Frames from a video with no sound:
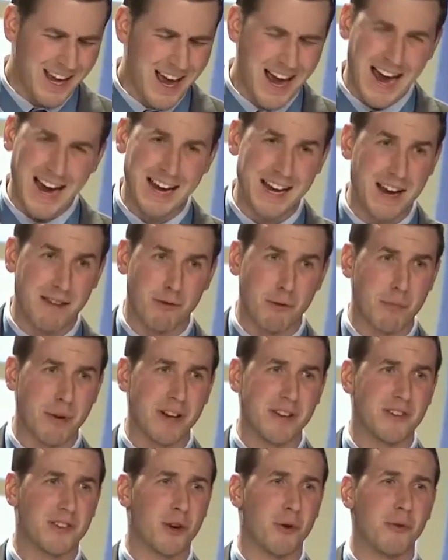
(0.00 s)
had never
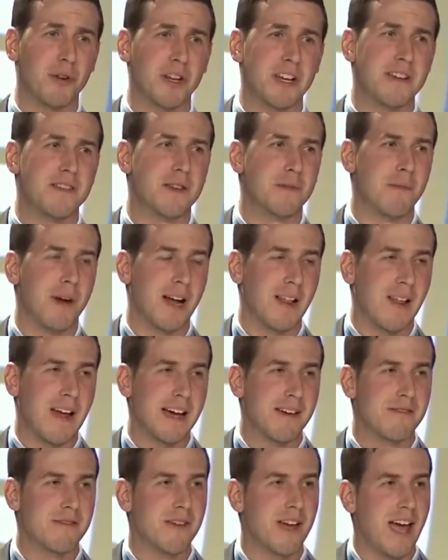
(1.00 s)
been so relieved in my
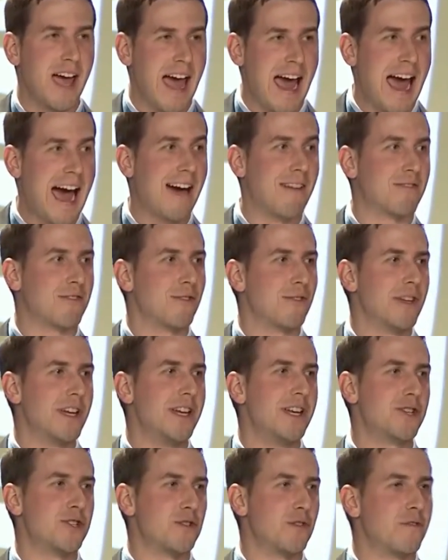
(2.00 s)
life after the
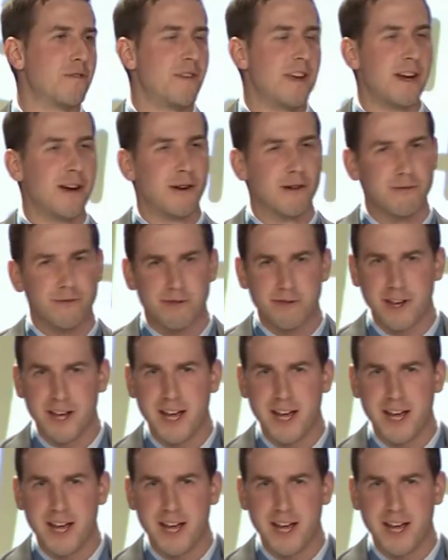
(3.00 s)
initial fear of